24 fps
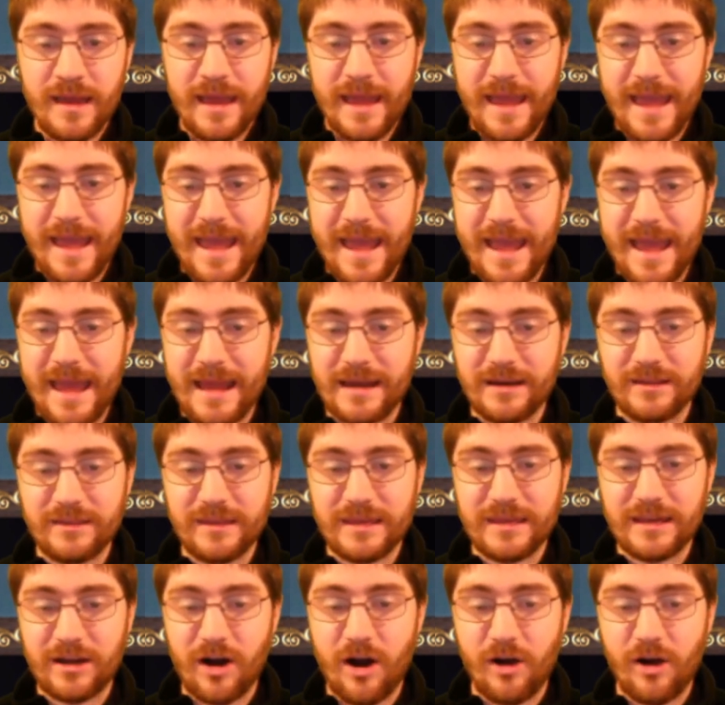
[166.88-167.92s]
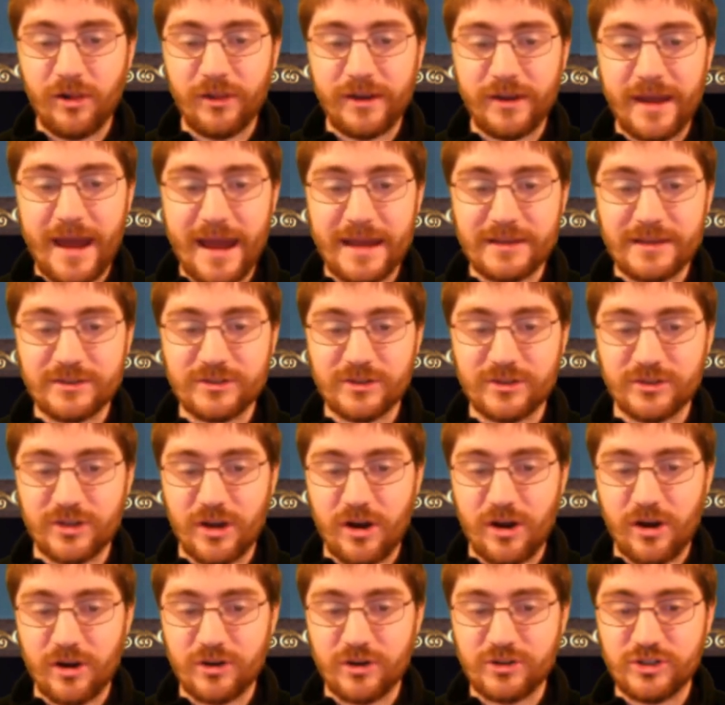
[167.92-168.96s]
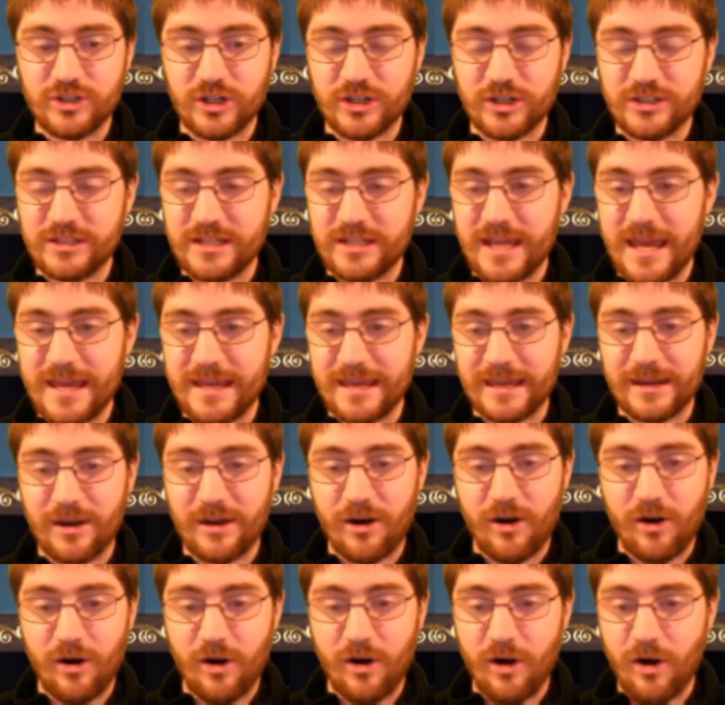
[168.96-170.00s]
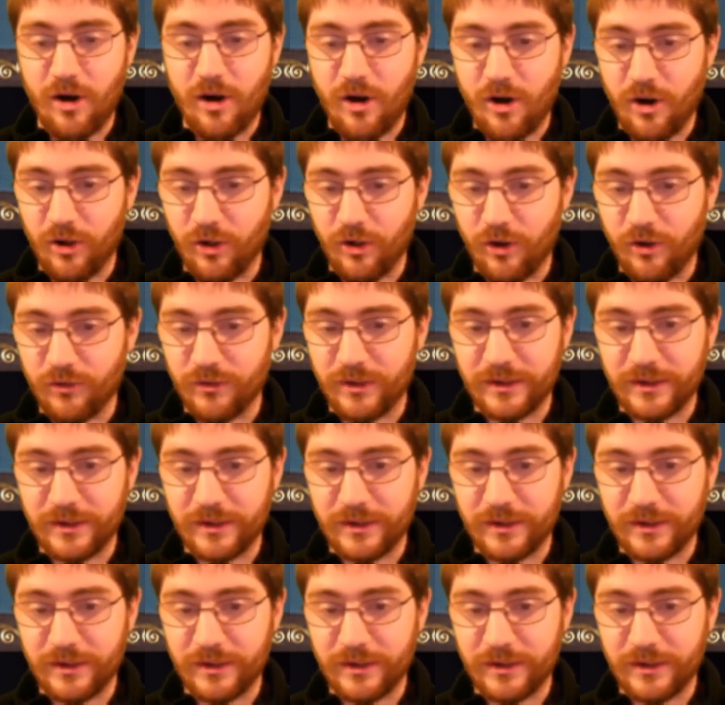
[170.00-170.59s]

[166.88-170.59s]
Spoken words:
and the colonizers are just taking all over.